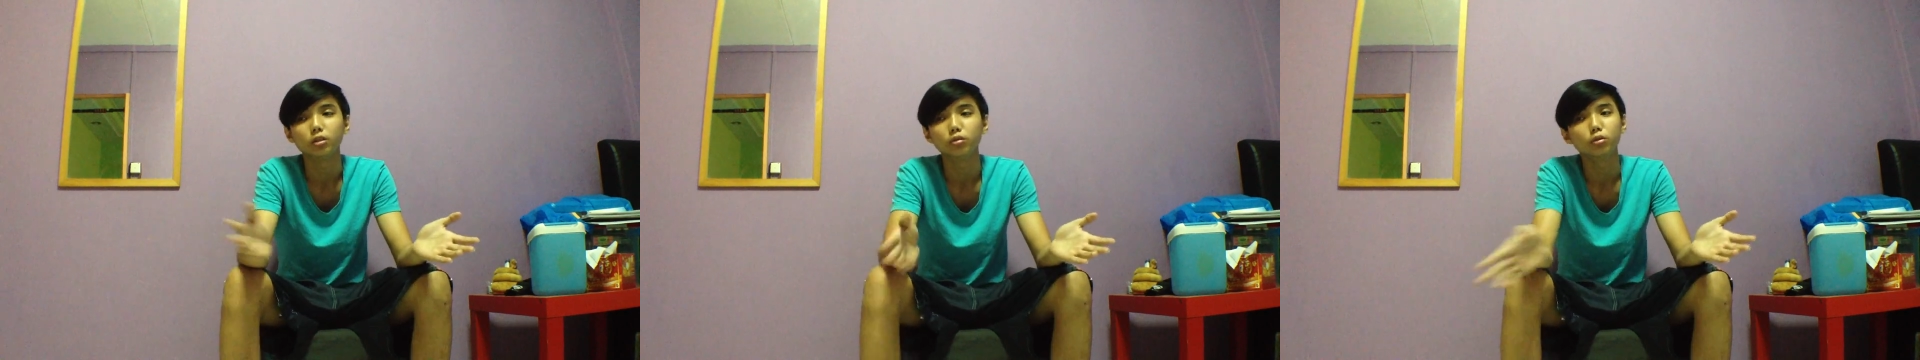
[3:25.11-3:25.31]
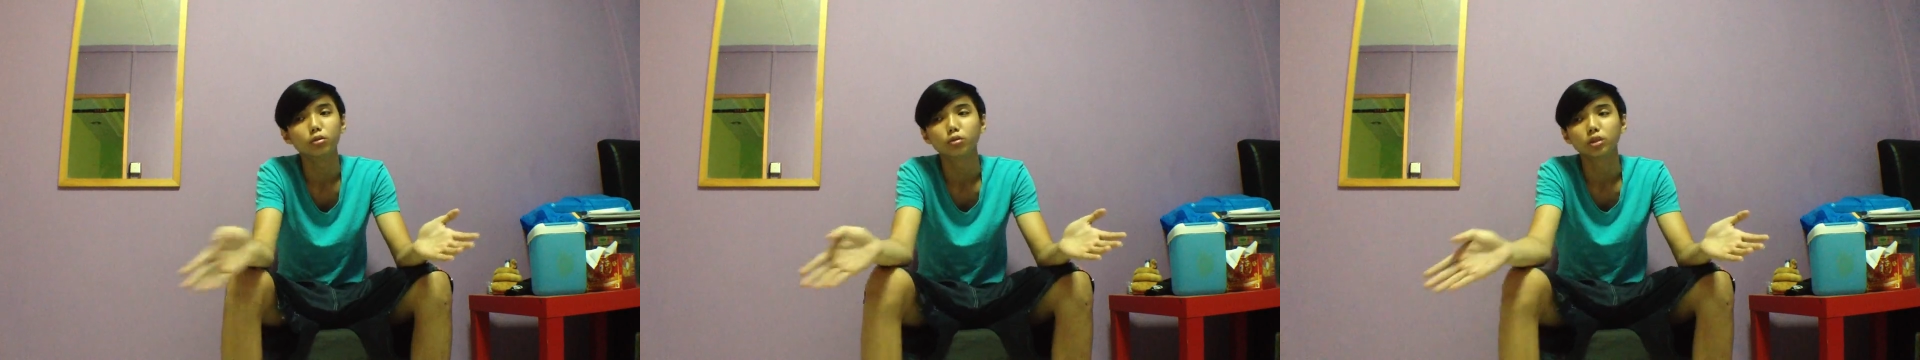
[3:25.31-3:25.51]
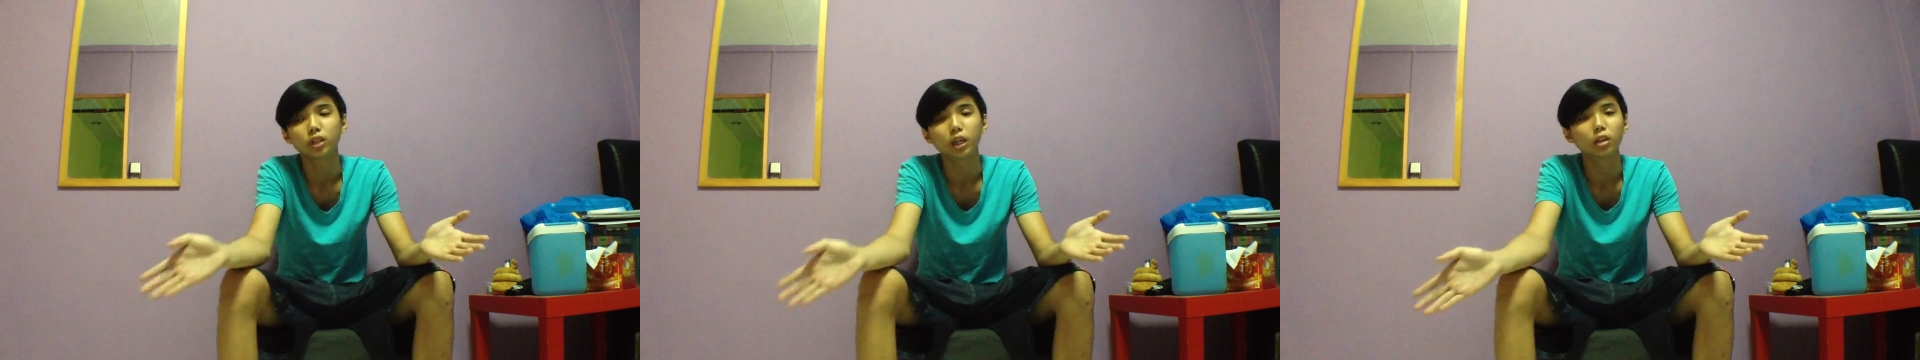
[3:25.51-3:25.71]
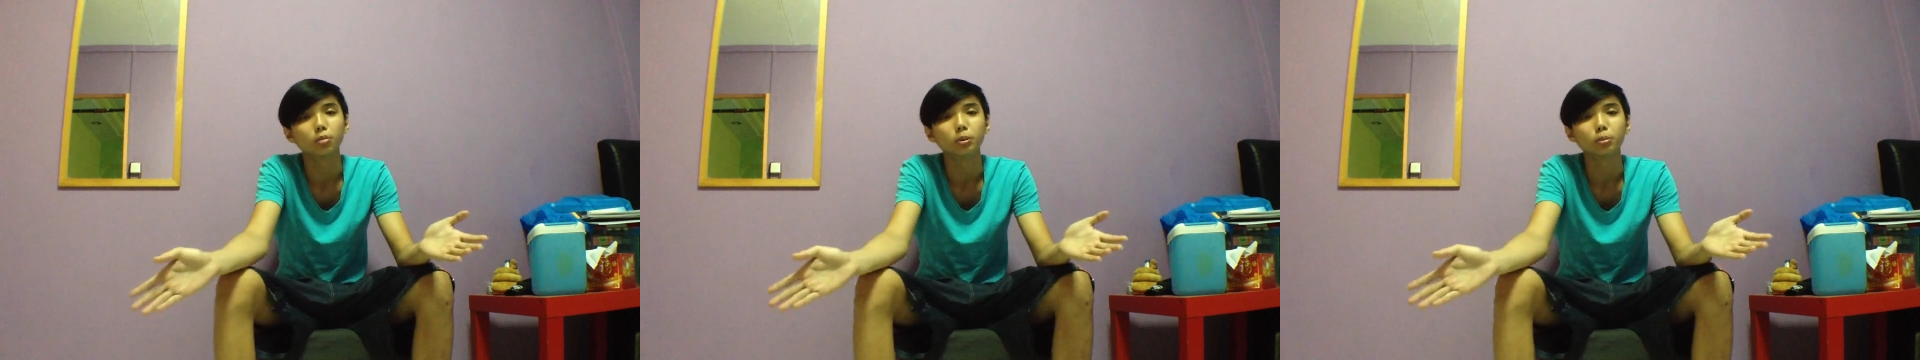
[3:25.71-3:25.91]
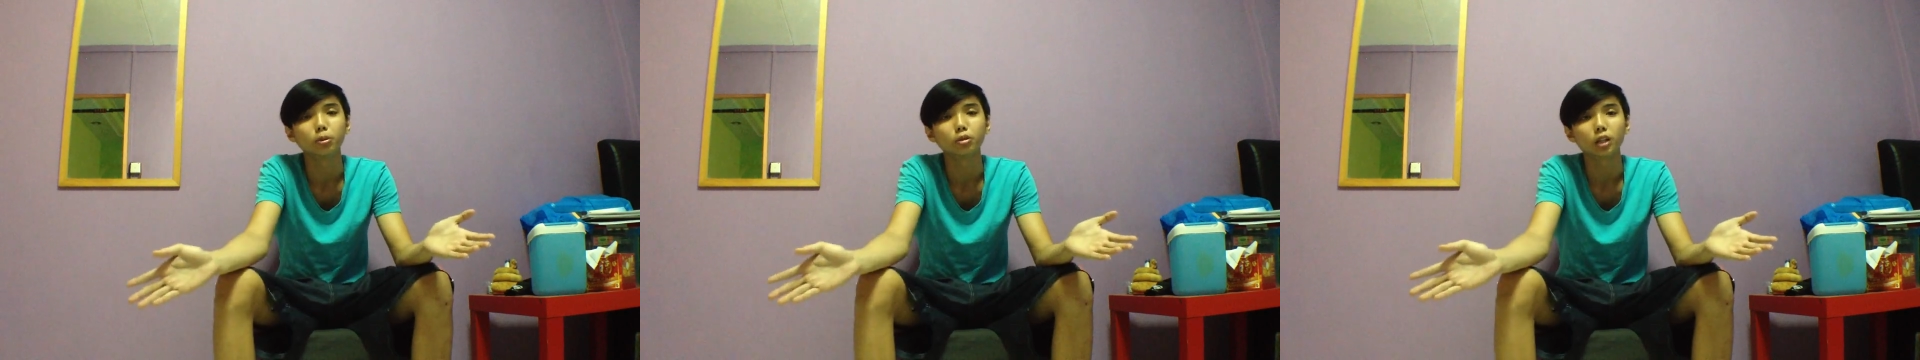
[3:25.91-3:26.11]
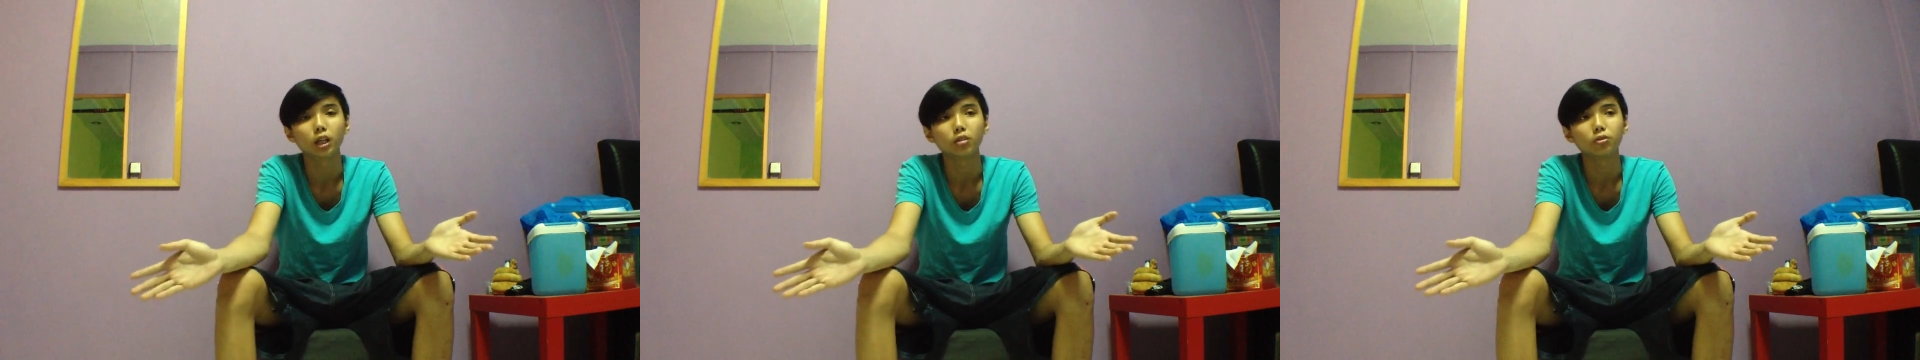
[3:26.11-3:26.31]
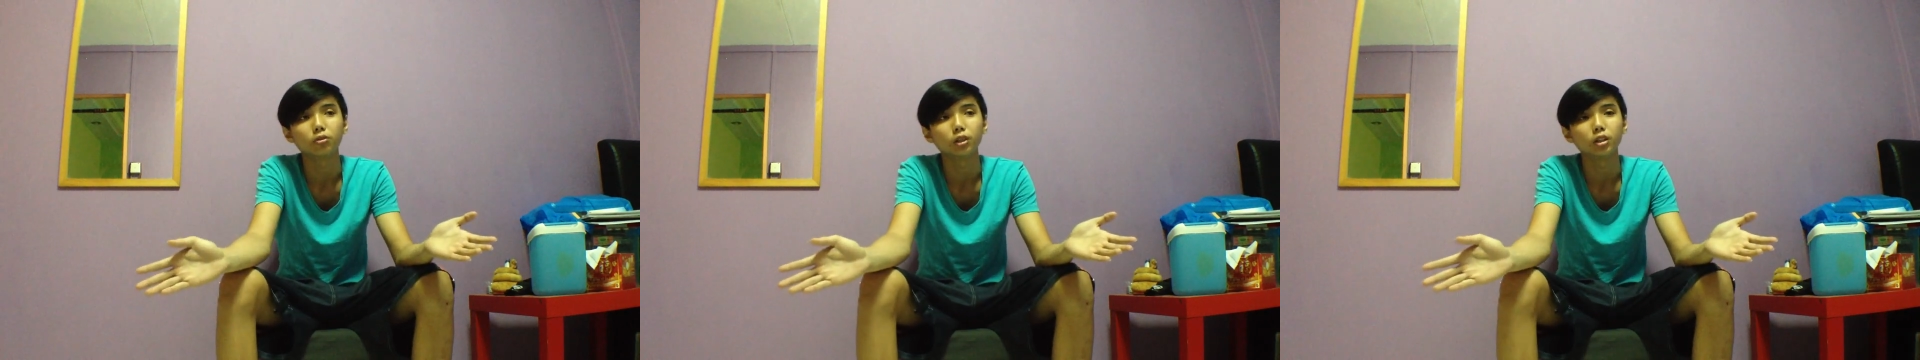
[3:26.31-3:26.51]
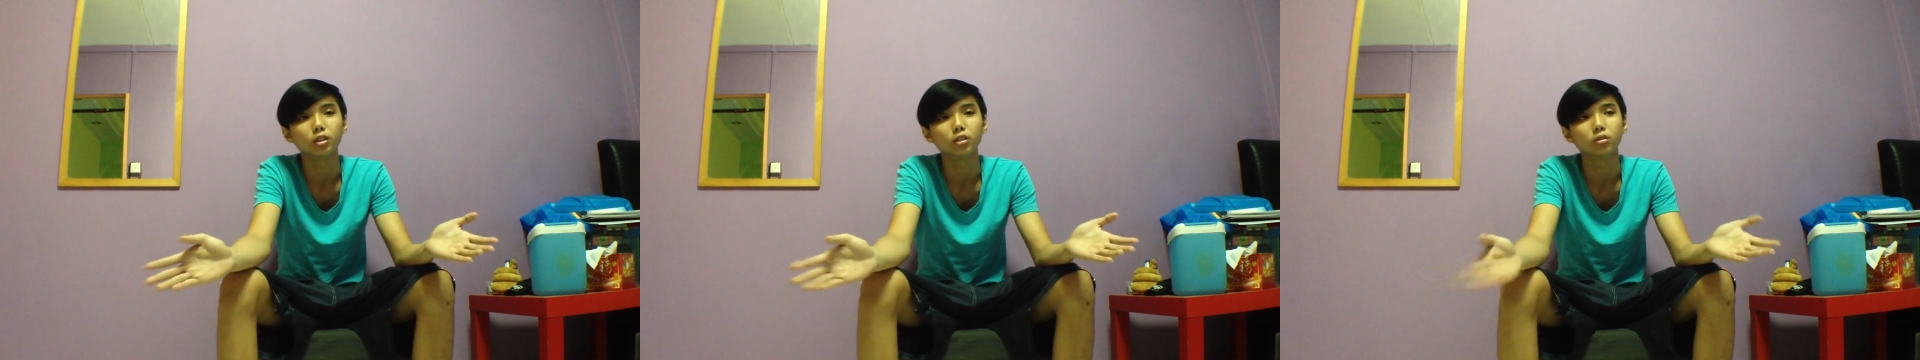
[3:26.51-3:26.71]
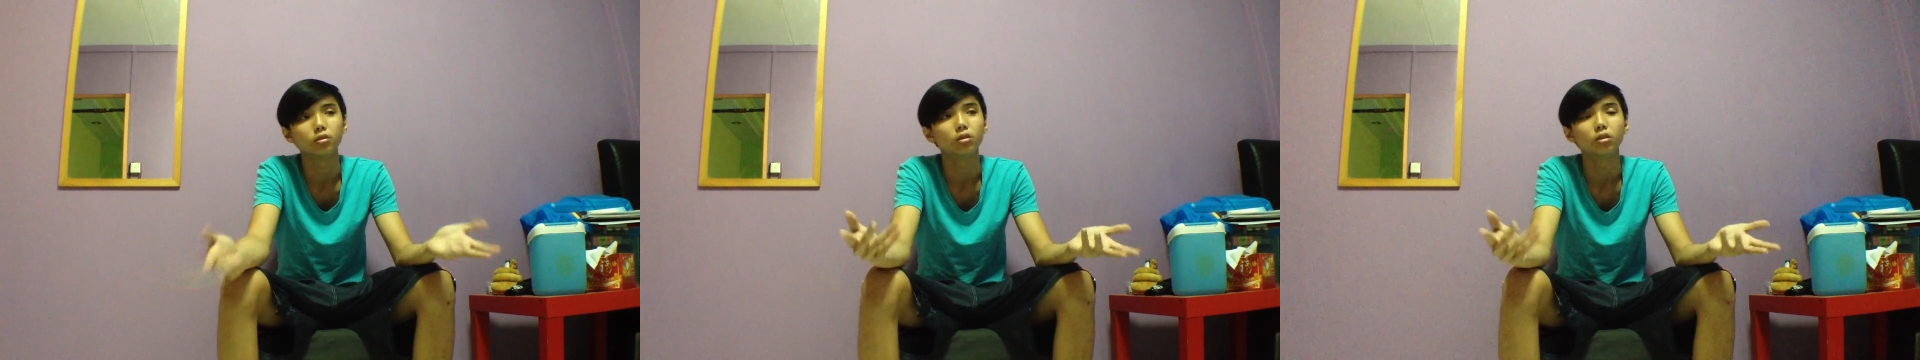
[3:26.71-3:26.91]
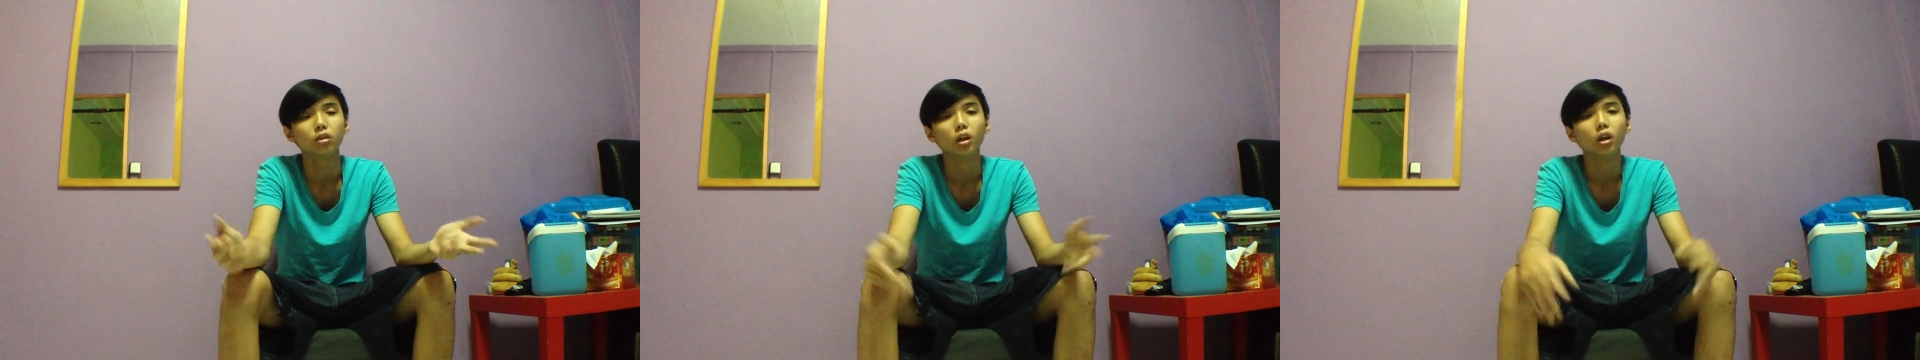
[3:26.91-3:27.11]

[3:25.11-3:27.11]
You don't use other people's catchphrase, you know.